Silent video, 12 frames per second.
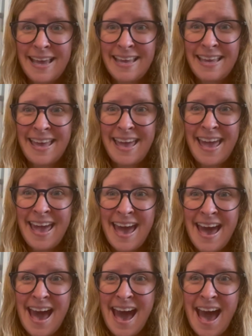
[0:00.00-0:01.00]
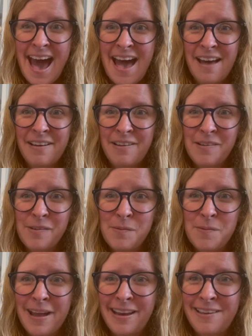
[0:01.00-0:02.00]
Yeah.
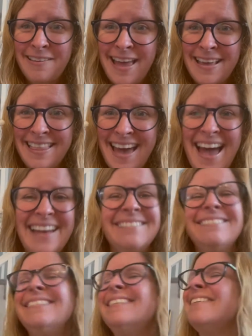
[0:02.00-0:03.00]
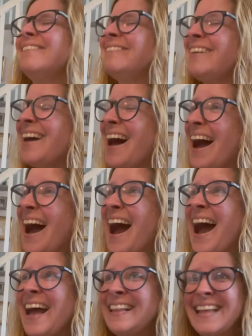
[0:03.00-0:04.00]
Why do you like that? Well,
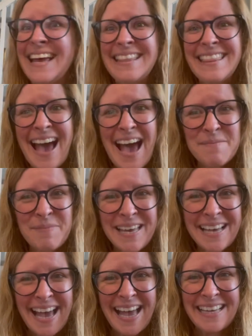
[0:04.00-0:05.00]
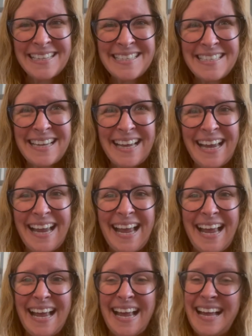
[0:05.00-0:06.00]
I like that because
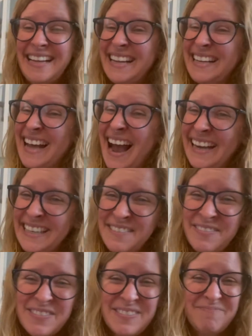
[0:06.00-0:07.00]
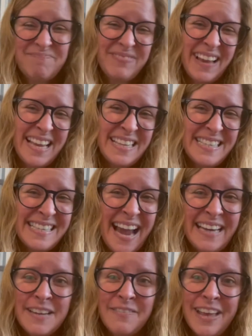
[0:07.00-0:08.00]
it kind of, it's
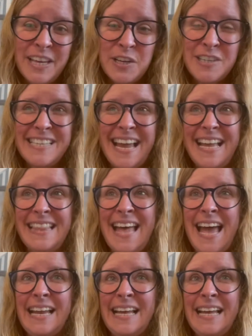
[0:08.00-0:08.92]
kind of like you're saying that